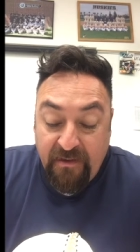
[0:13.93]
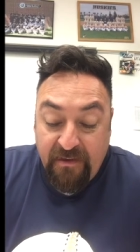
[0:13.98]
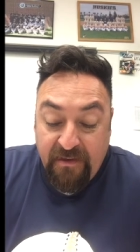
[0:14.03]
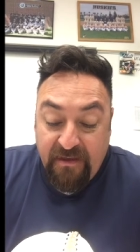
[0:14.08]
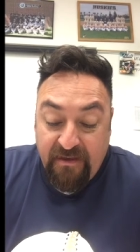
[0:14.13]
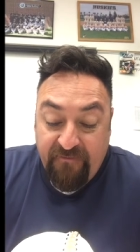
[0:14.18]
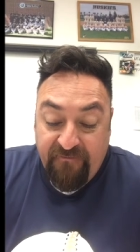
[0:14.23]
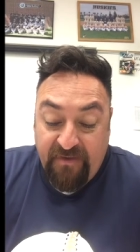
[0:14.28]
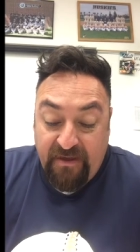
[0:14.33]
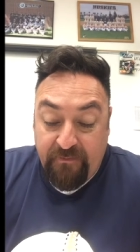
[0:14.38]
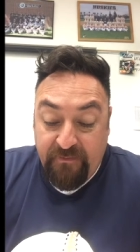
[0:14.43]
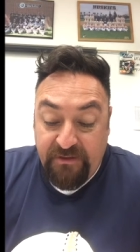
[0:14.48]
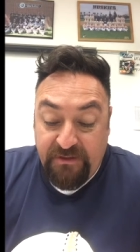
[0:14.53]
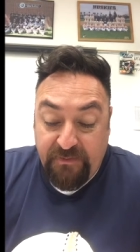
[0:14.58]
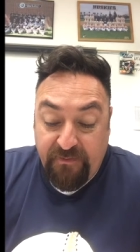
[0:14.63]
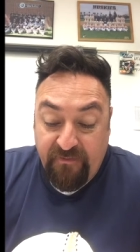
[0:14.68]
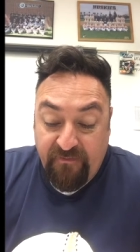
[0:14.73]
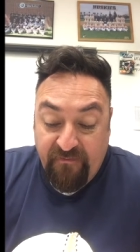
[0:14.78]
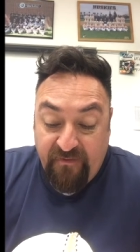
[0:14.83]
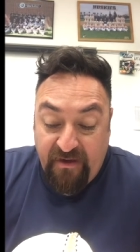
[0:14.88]
and families to
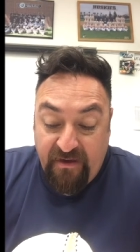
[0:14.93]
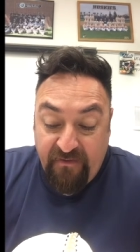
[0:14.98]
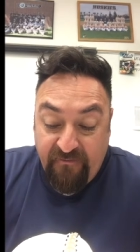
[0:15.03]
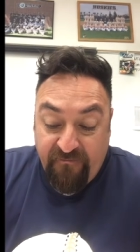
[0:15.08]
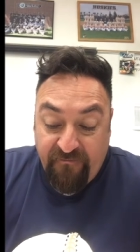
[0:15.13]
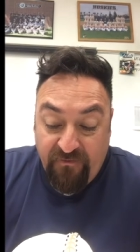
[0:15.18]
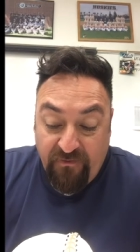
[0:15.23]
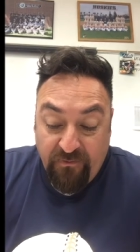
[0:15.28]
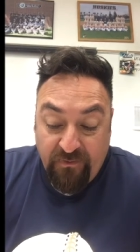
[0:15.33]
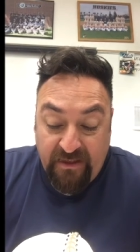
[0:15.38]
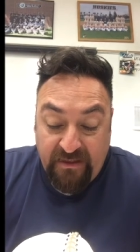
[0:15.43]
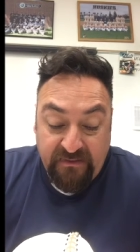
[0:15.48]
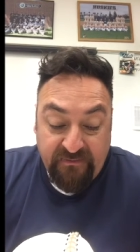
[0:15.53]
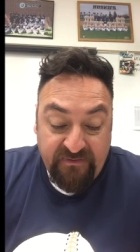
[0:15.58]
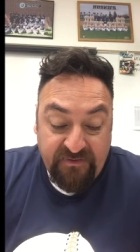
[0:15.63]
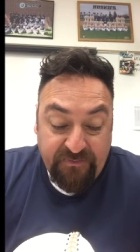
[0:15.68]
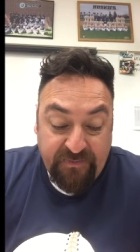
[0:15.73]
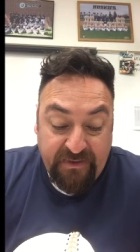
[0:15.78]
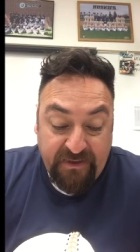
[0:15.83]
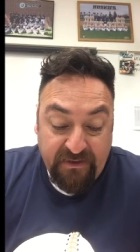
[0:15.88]
provide a full range of
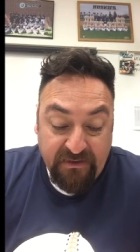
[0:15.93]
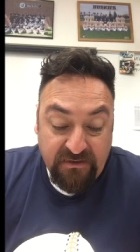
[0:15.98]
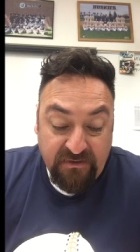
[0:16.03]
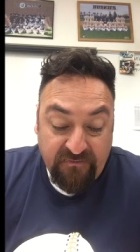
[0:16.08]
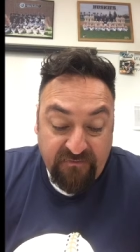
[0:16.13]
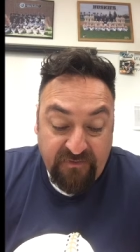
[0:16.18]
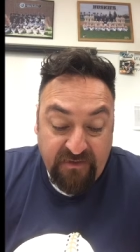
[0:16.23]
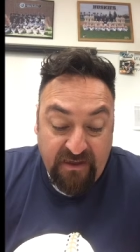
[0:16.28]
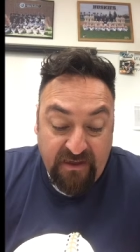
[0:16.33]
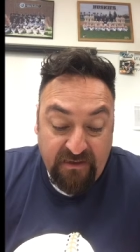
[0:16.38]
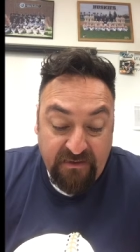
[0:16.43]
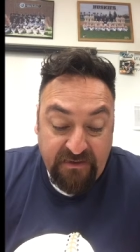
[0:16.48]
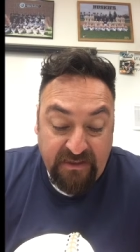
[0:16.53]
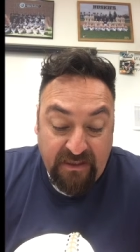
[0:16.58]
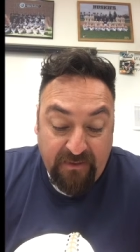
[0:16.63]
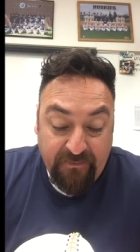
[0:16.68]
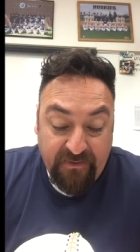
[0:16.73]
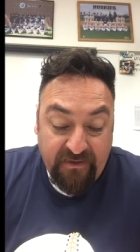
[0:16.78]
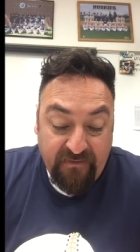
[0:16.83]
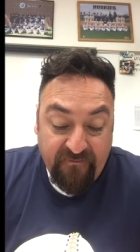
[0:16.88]
speakers of
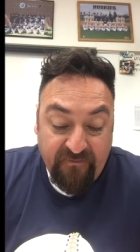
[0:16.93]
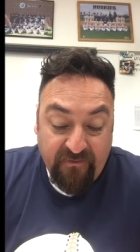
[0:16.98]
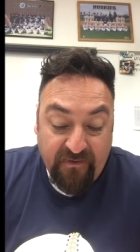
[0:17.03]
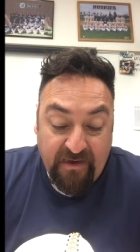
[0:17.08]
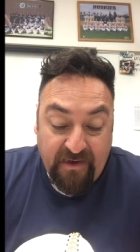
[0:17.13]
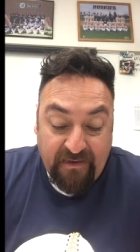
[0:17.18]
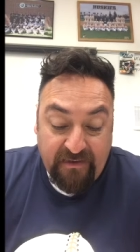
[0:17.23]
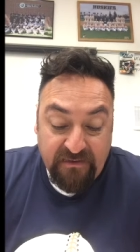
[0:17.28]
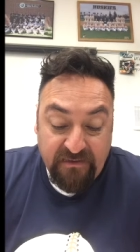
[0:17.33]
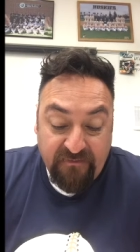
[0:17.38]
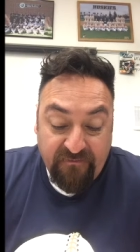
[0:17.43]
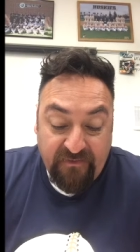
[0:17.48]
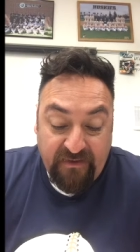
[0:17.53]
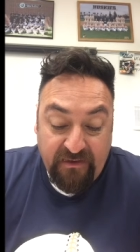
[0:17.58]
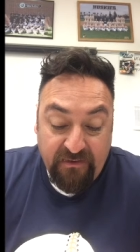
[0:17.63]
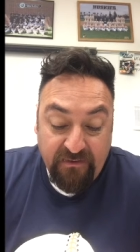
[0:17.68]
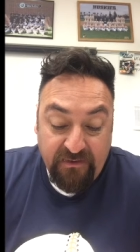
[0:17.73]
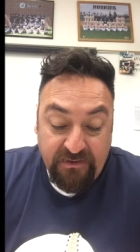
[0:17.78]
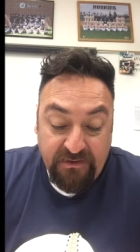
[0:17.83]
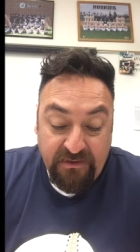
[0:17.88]
non-dominant varieties of
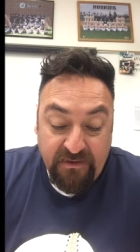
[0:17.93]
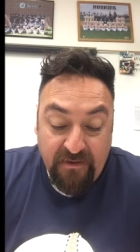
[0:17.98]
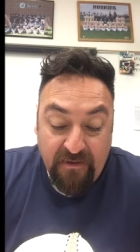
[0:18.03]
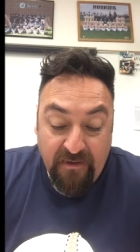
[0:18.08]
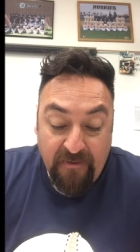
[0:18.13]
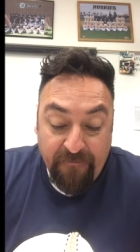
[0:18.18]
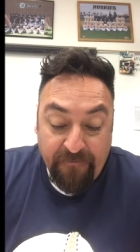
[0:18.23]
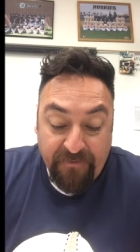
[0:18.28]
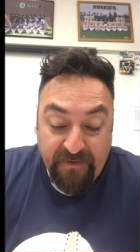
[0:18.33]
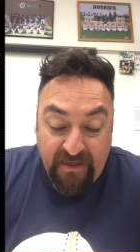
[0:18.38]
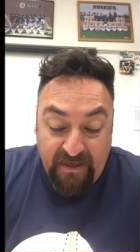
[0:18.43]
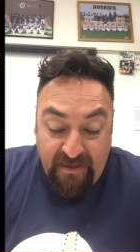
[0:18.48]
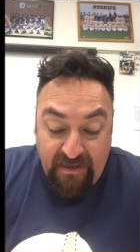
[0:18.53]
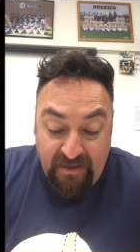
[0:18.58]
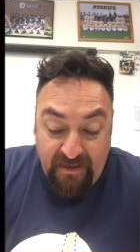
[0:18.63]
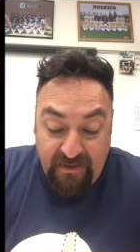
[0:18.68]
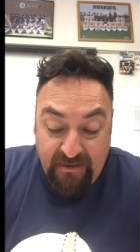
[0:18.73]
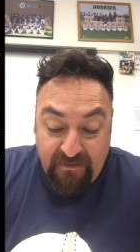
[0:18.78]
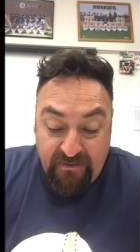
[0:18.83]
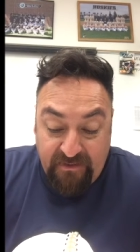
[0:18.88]
English
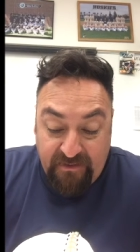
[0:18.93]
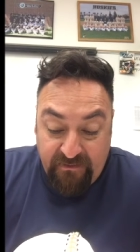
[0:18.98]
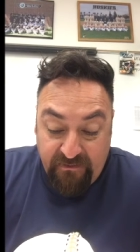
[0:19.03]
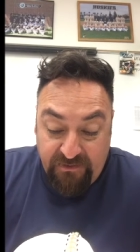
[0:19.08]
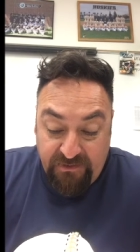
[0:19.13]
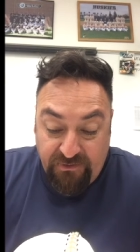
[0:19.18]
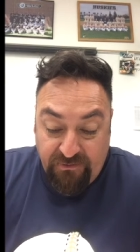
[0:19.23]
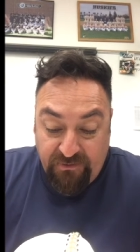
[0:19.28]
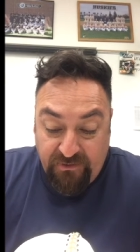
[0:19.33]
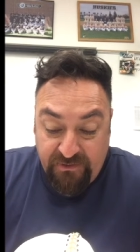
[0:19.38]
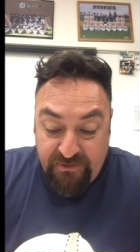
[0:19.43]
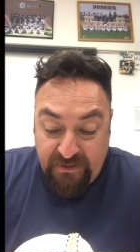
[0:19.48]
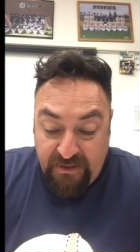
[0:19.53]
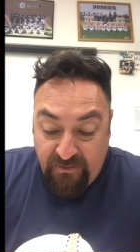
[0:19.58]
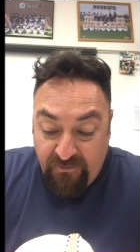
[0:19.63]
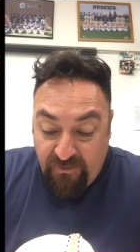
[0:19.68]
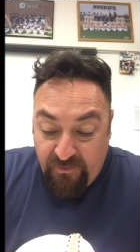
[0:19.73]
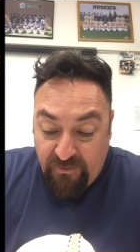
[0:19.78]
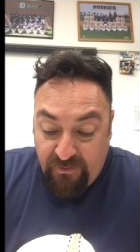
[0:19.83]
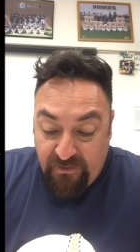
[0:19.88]
and English learners
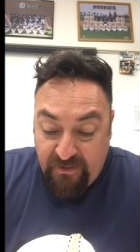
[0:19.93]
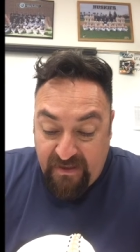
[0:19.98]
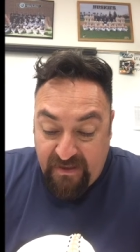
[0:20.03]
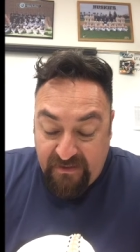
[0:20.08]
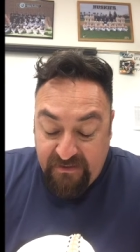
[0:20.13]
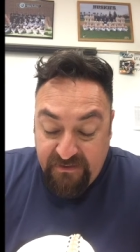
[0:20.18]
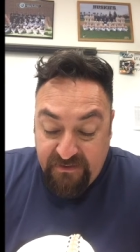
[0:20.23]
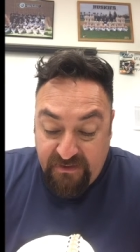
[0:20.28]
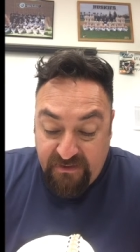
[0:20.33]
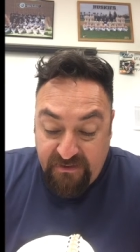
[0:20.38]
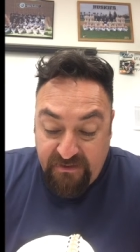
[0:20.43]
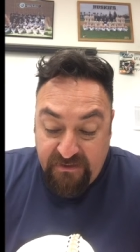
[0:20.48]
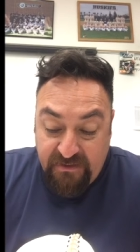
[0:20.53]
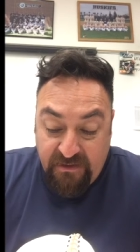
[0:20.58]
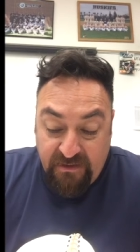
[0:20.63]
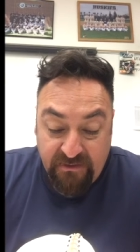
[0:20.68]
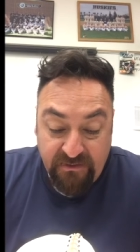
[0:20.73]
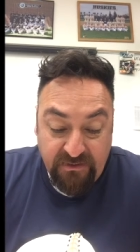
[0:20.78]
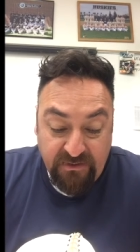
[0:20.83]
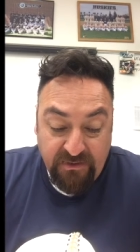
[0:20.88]
equitable access
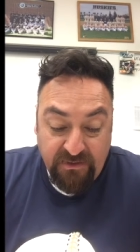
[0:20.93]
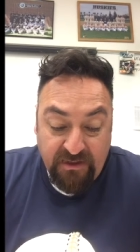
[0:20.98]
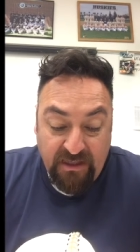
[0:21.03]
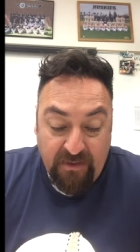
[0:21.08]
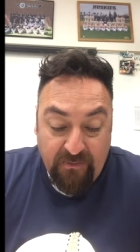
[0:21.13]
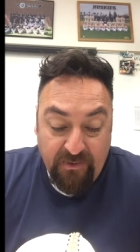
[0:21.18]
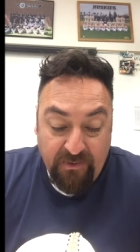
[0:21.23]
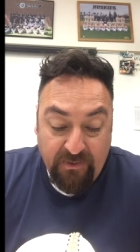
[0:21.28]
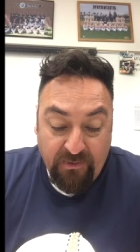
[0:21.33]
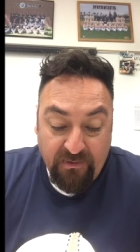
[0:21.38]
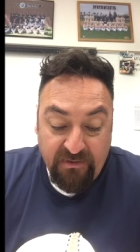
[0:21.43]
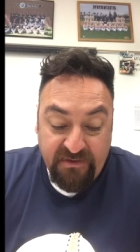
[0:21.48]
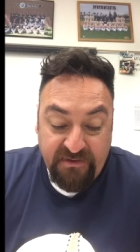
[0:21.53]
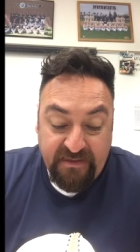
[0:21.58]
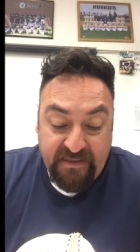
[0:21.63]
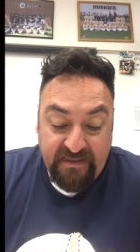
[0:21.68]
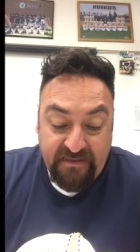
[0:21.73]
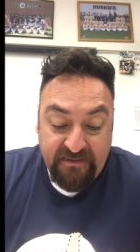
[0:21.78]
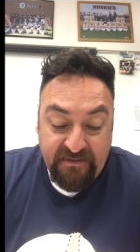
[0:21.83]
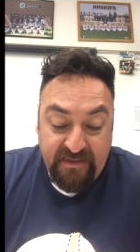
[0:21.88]
to the Common Core
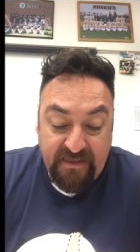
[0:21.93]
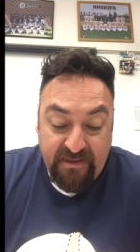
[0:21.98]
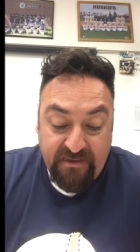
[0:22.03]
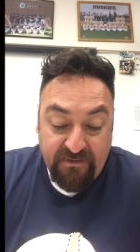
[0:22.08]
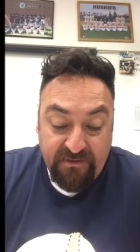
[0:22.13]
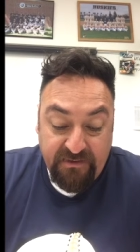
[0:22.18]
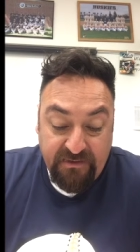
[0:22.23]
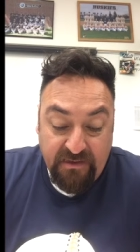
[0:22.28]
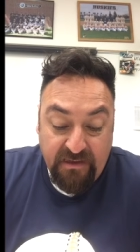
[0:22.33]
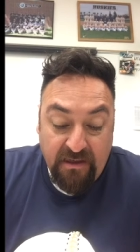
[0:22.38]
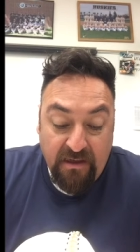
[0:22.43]
state standards.